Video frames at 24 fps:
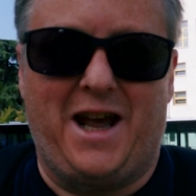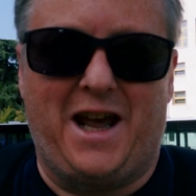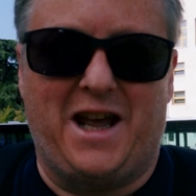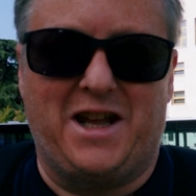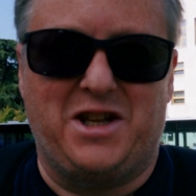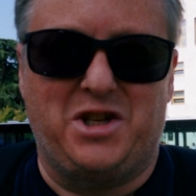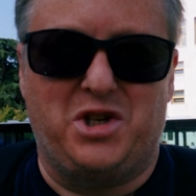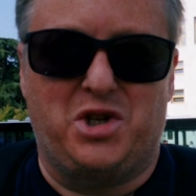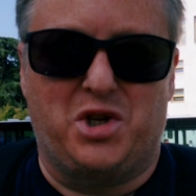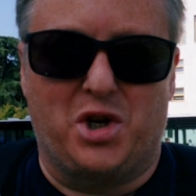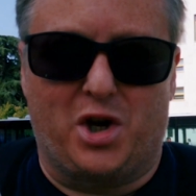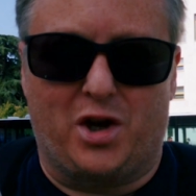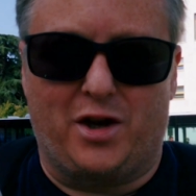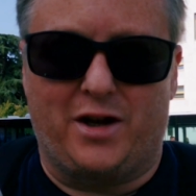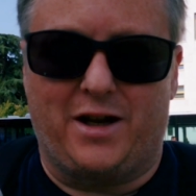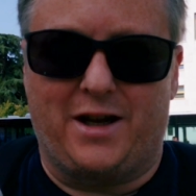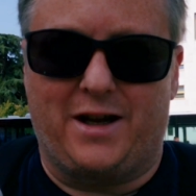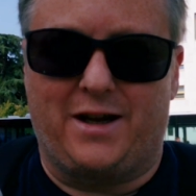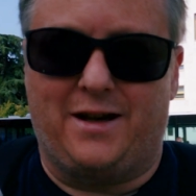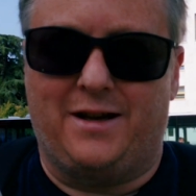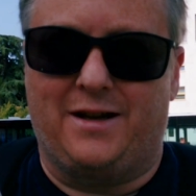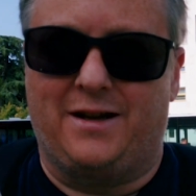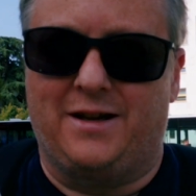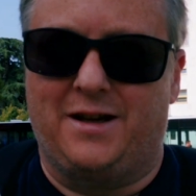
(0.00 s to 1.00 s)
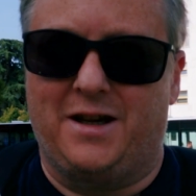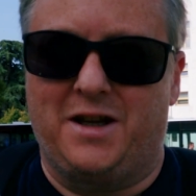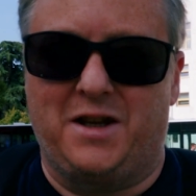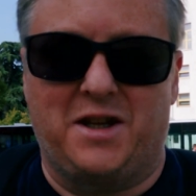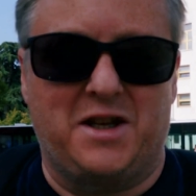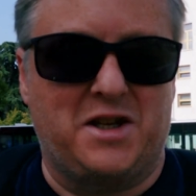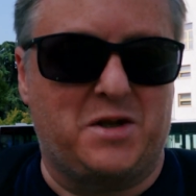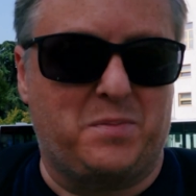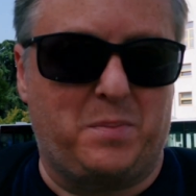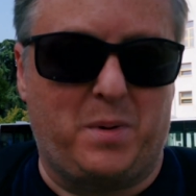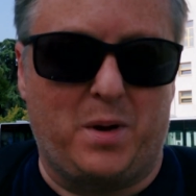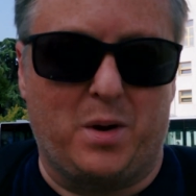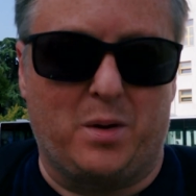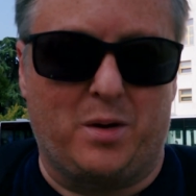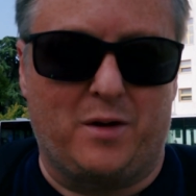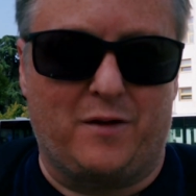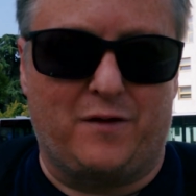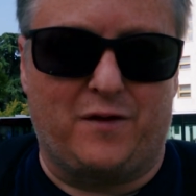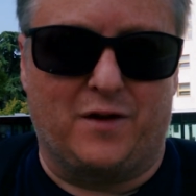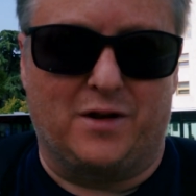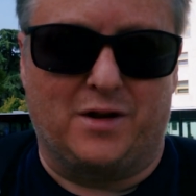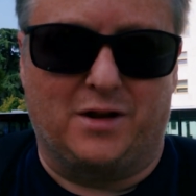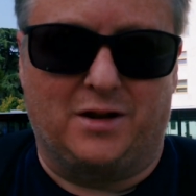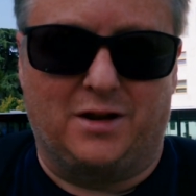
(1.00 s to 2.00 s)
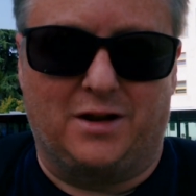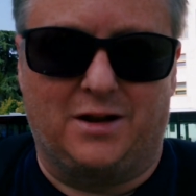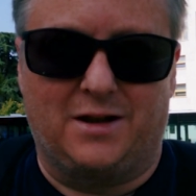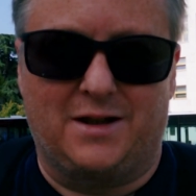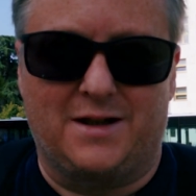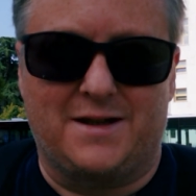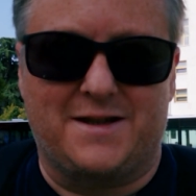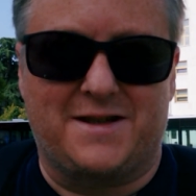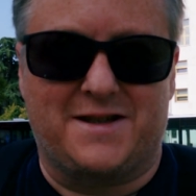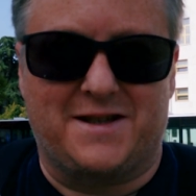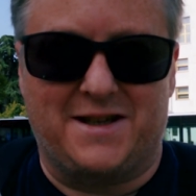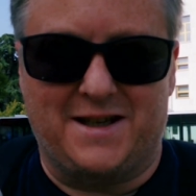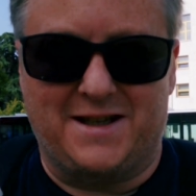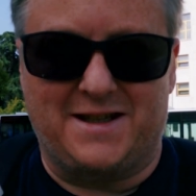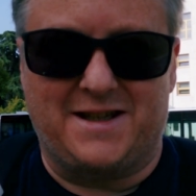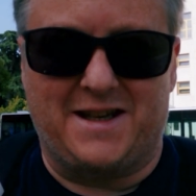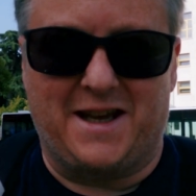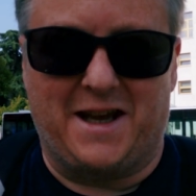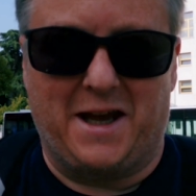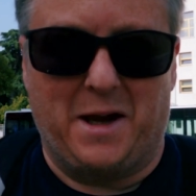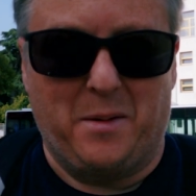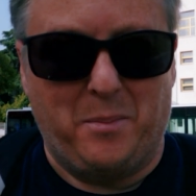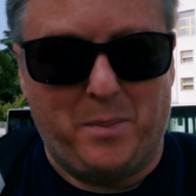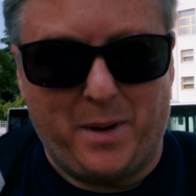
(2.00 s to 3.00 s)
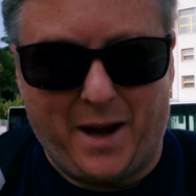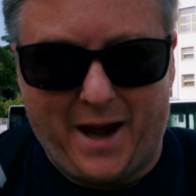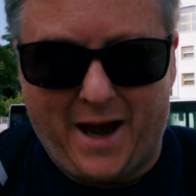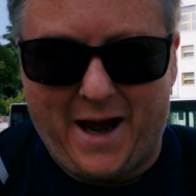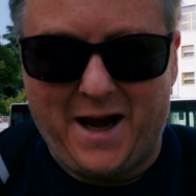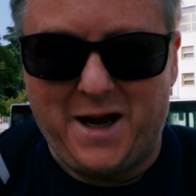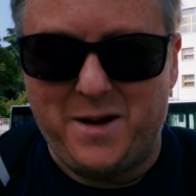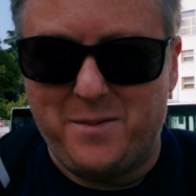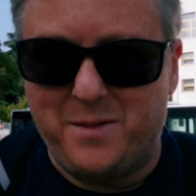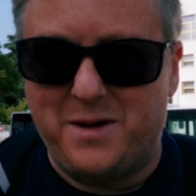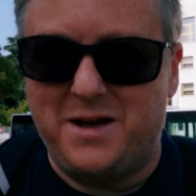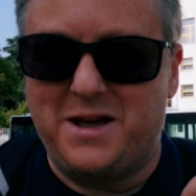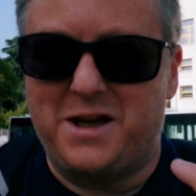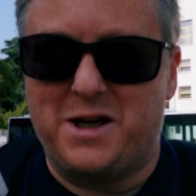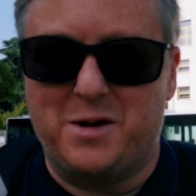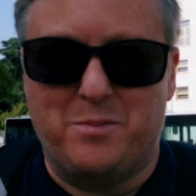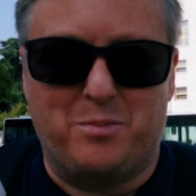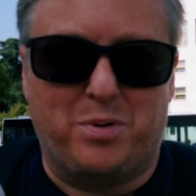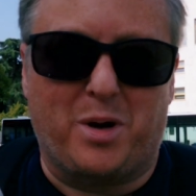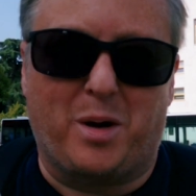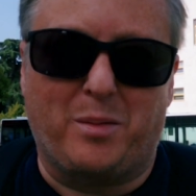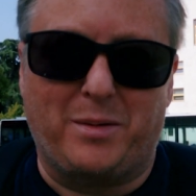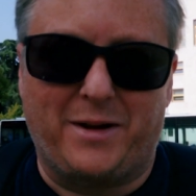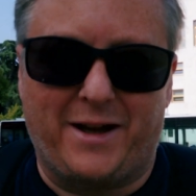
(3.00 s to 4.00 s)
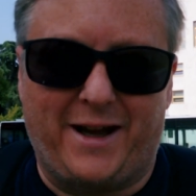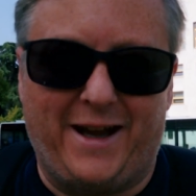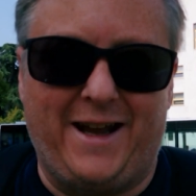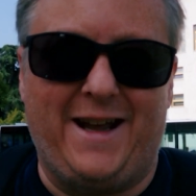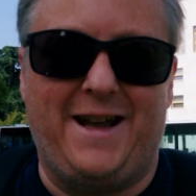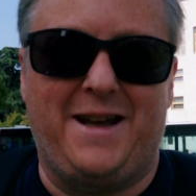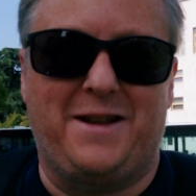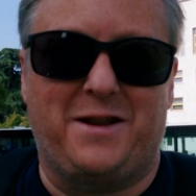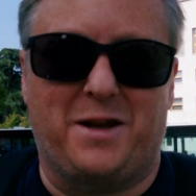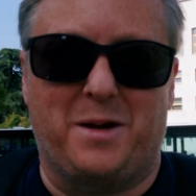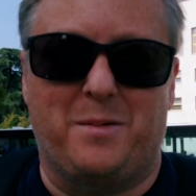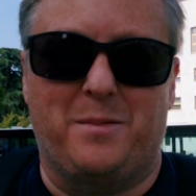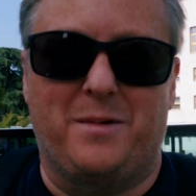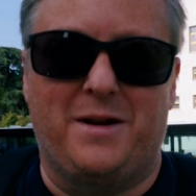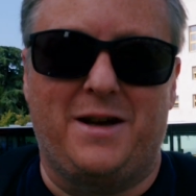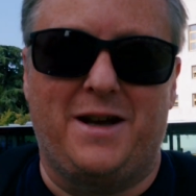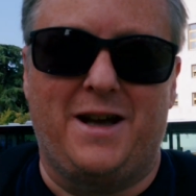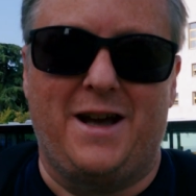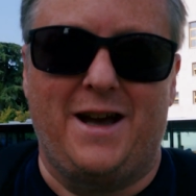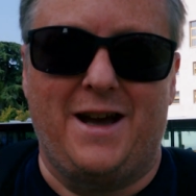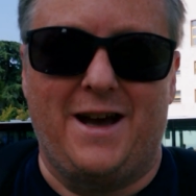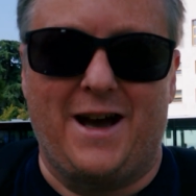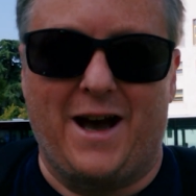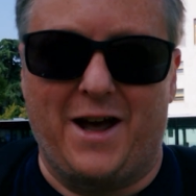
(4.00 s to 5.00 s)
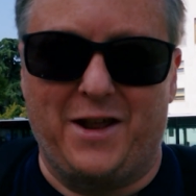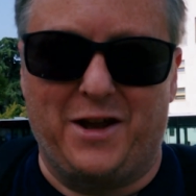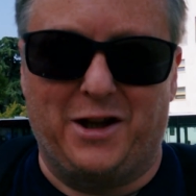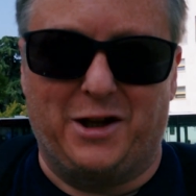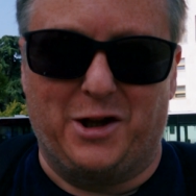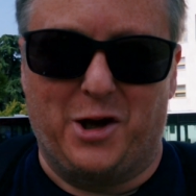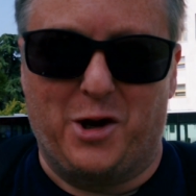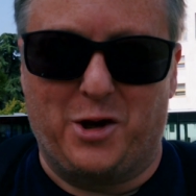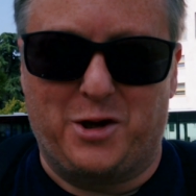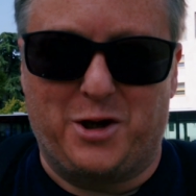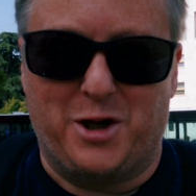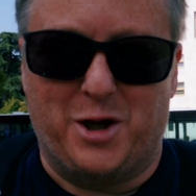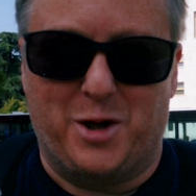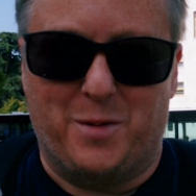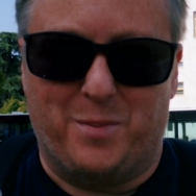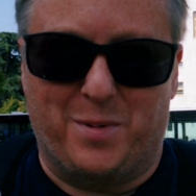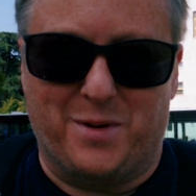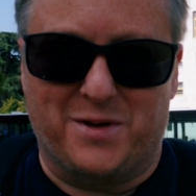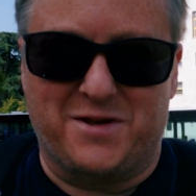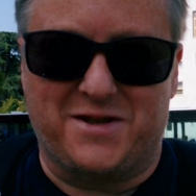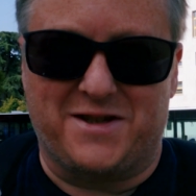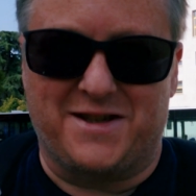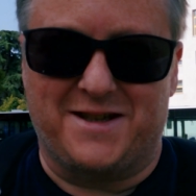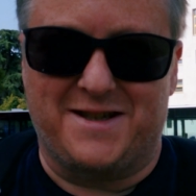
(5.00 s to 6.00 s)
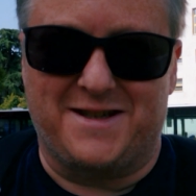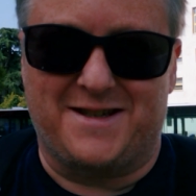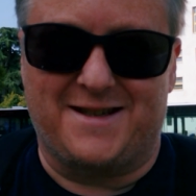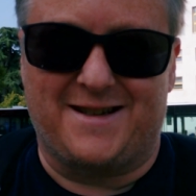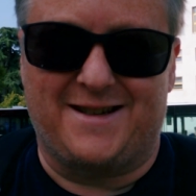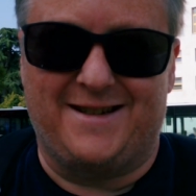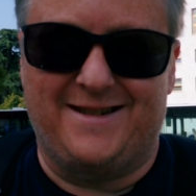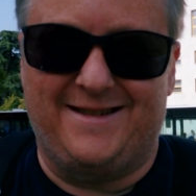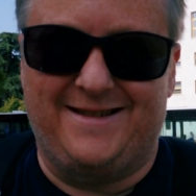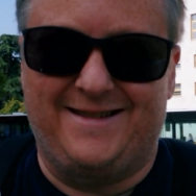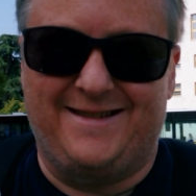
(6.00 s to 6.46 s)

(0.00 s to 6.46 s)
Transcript: enjoying this beautiful city and behind me you can probably hear them are the local buses.